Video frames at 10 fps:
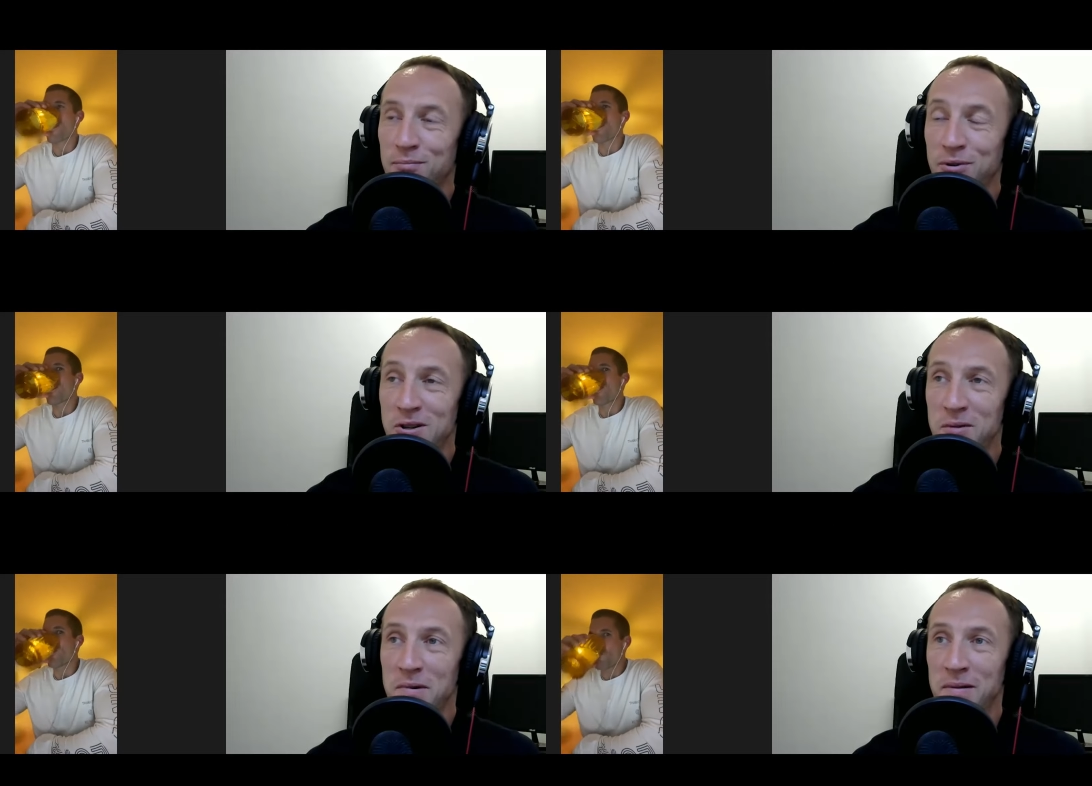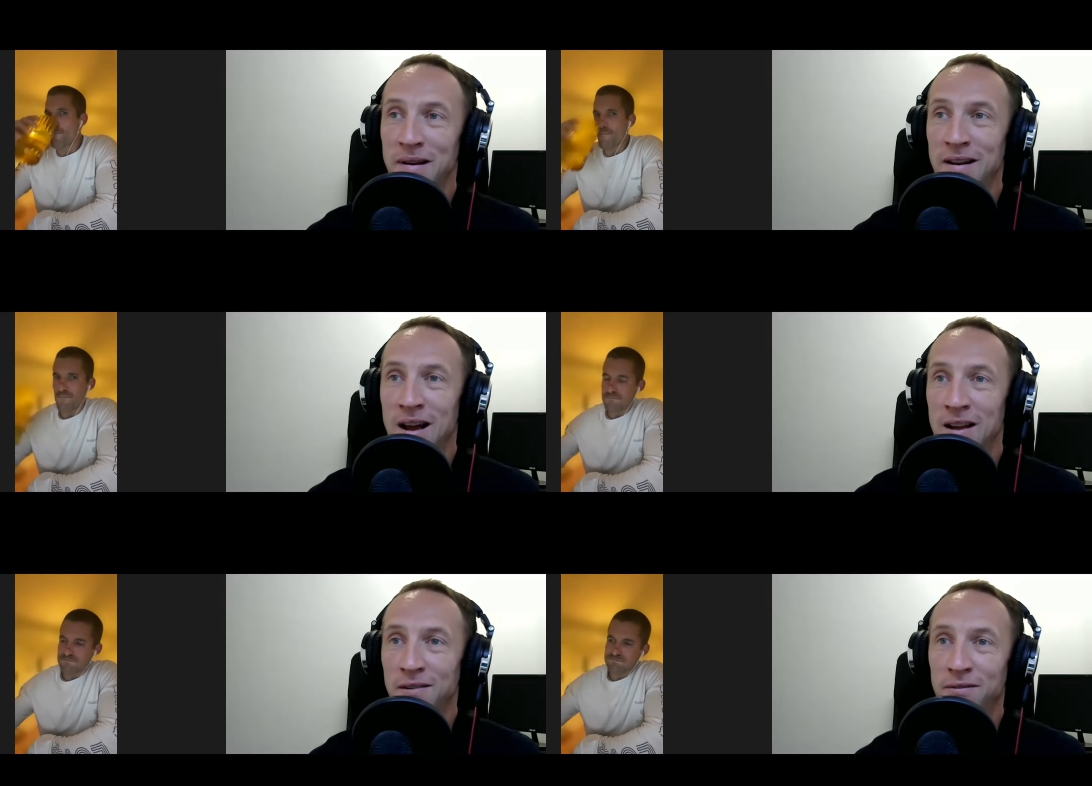Speaker 1: presumably
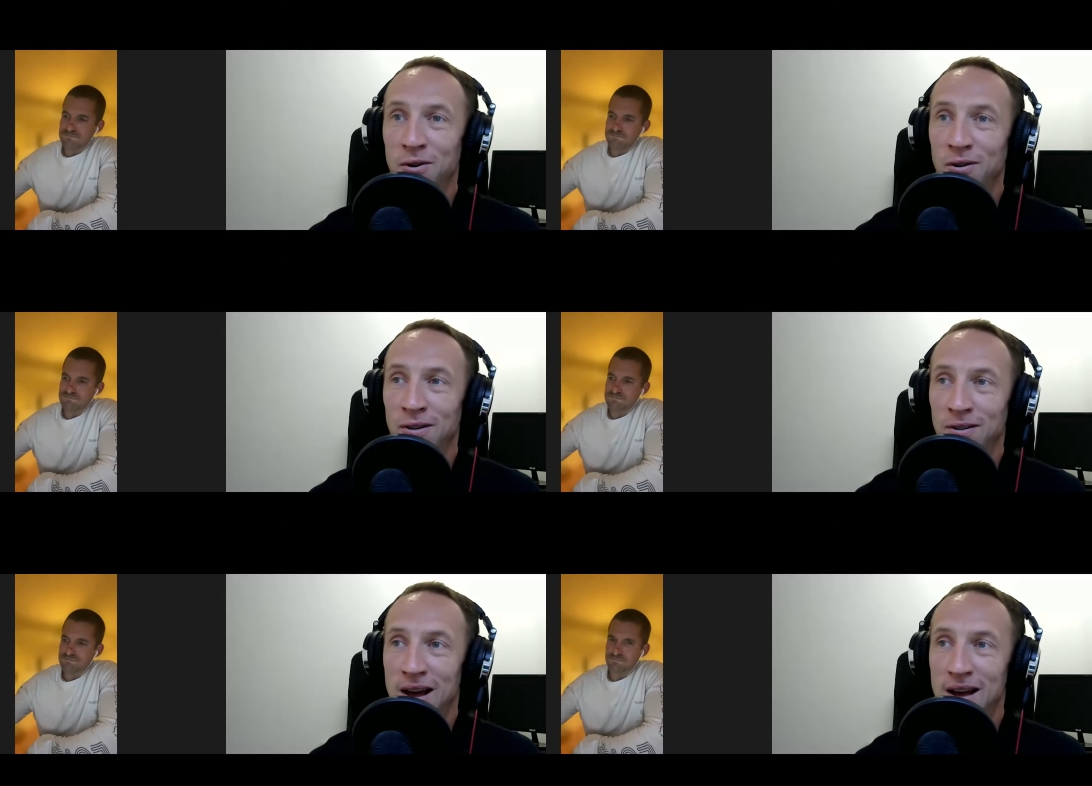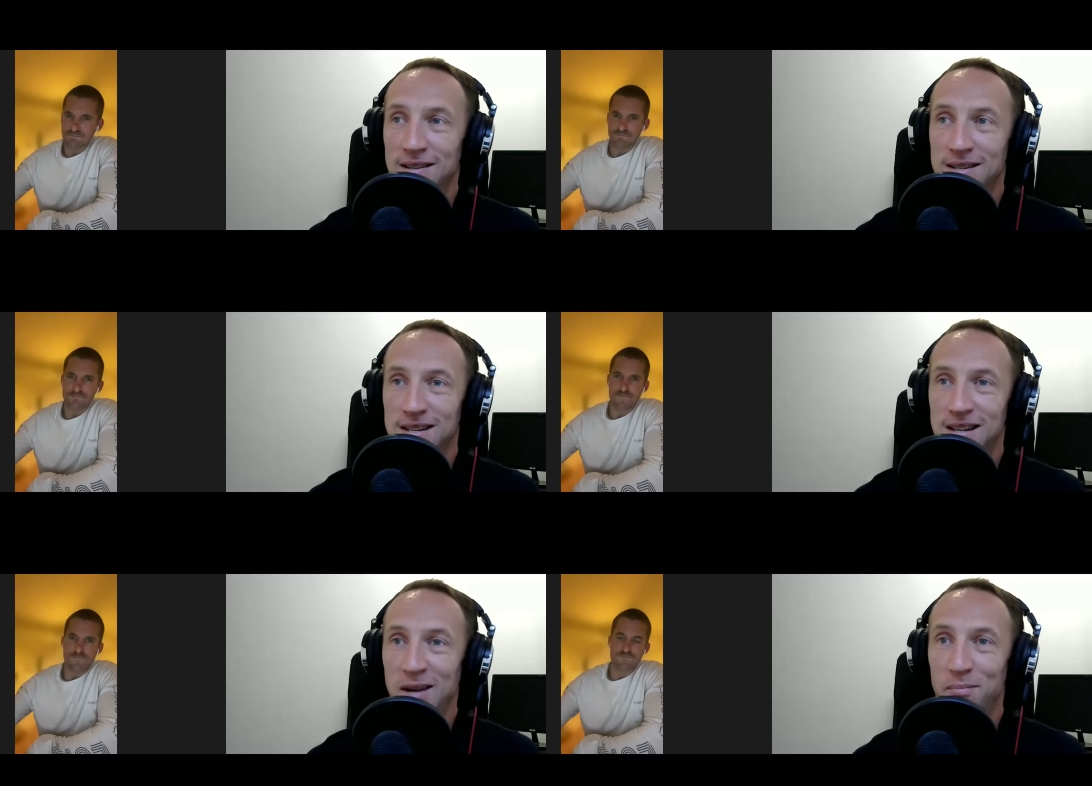like you've got your like
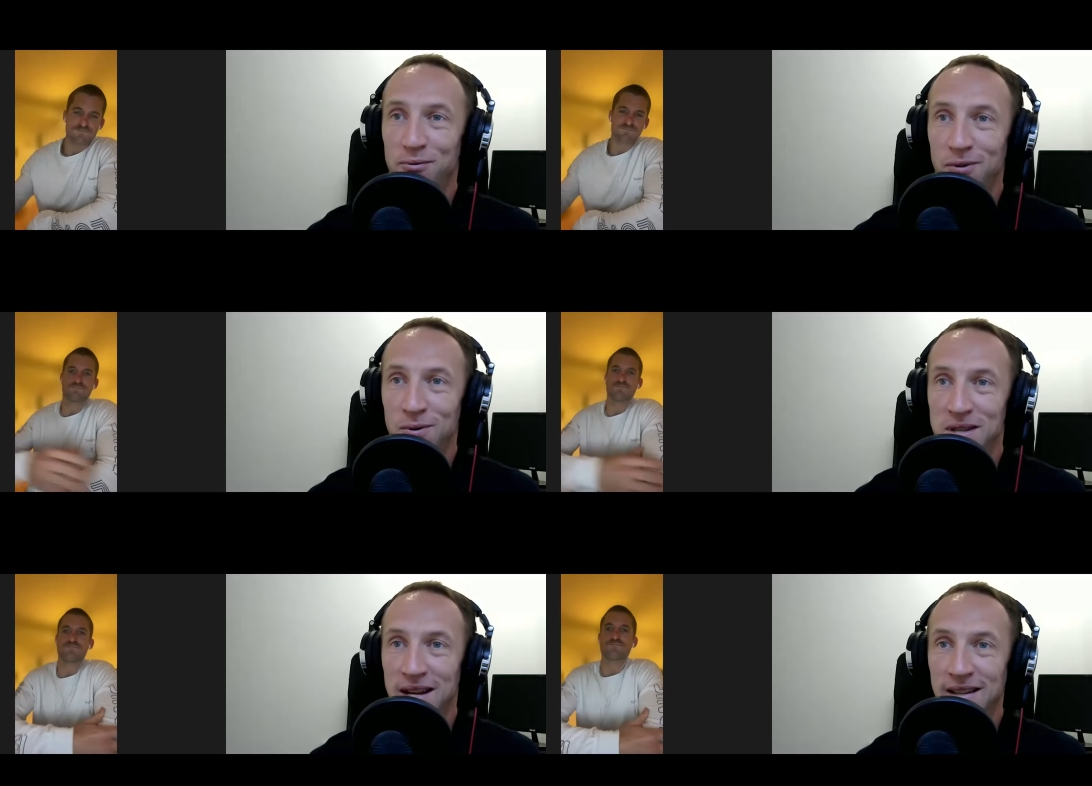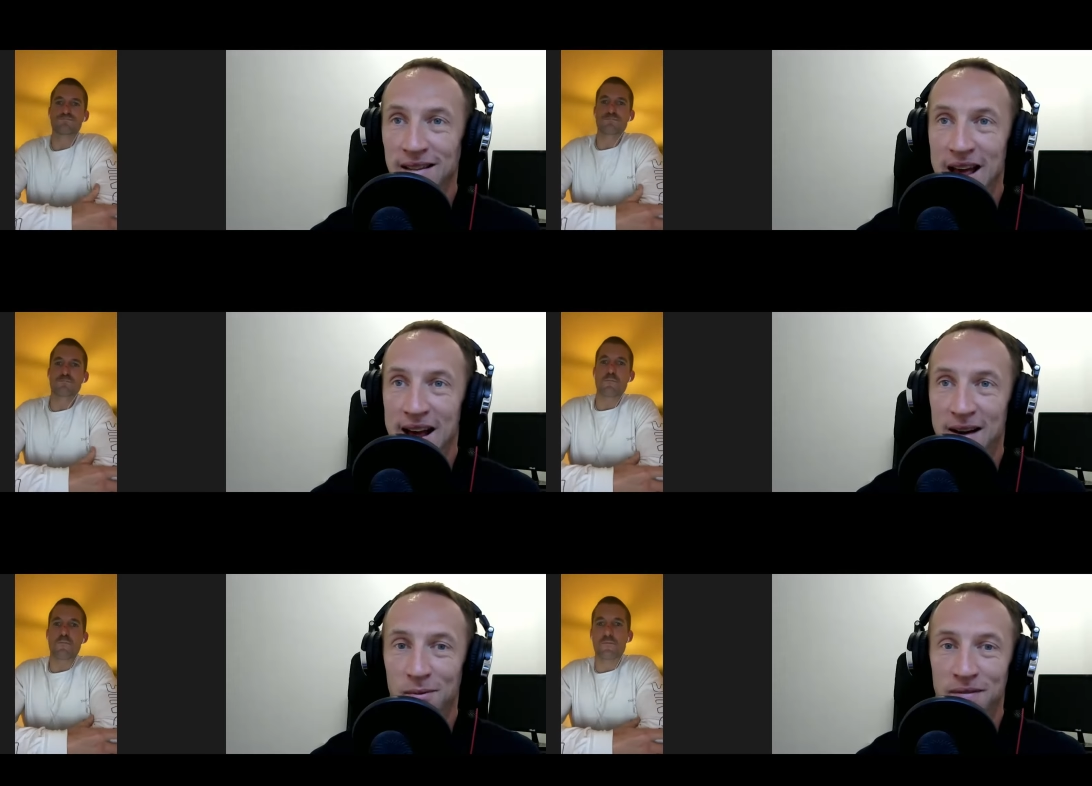sleep routine
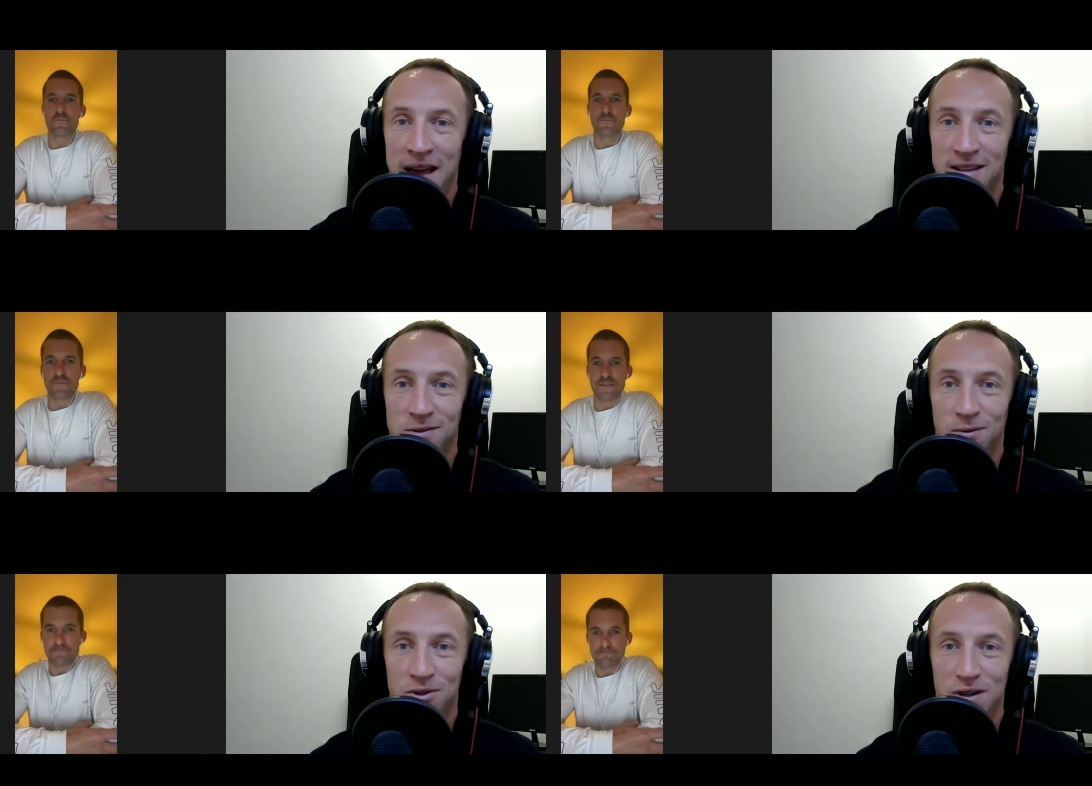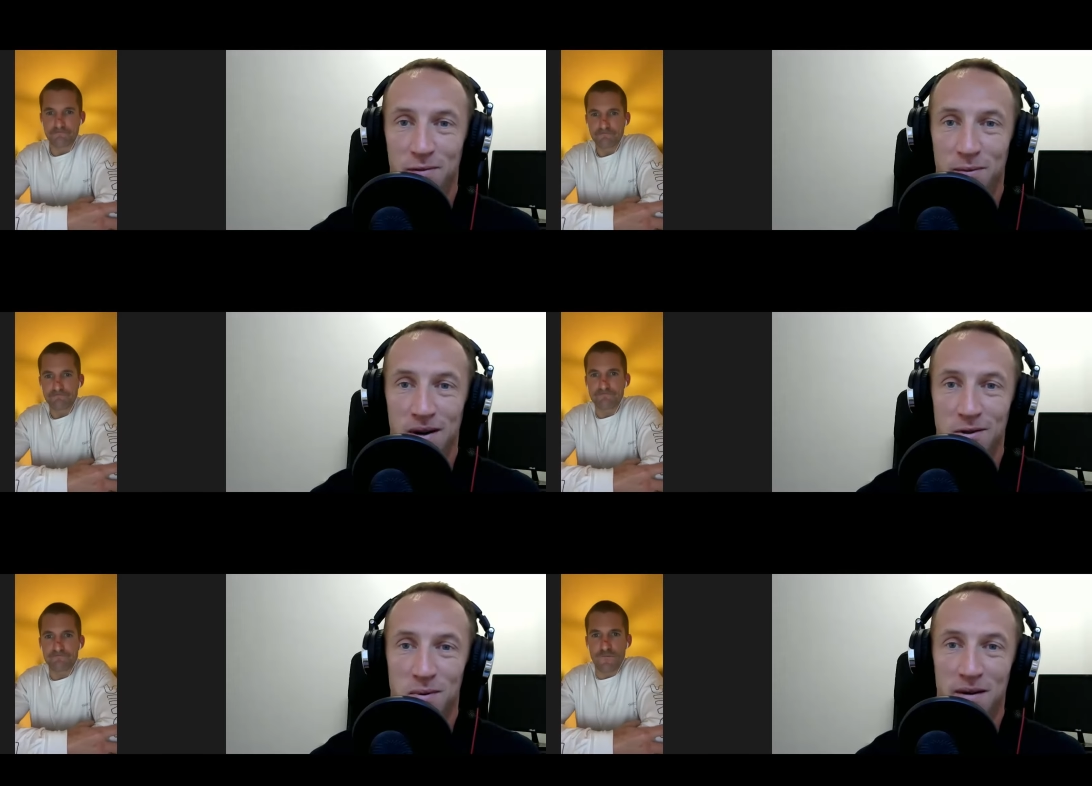down with that sort of shift work,